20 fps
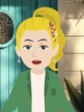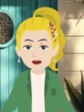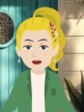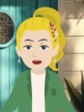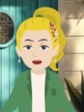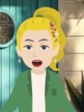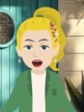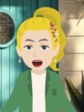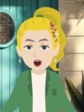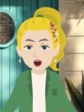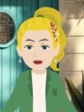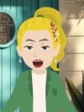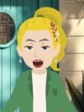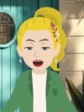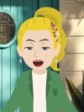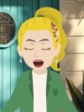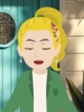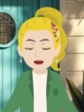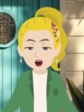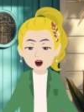And we say it
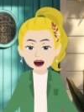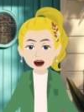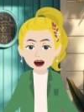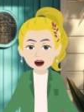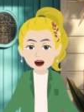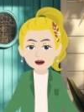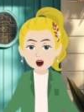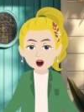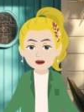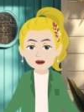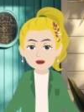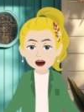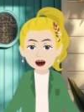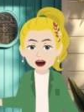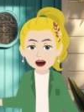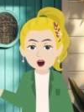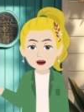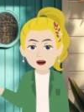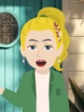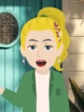is not
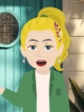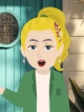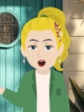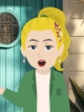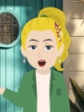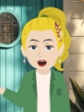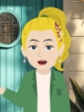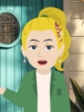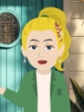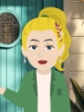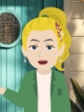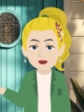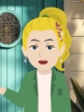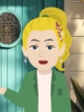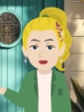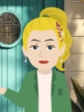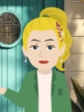because you are not asking,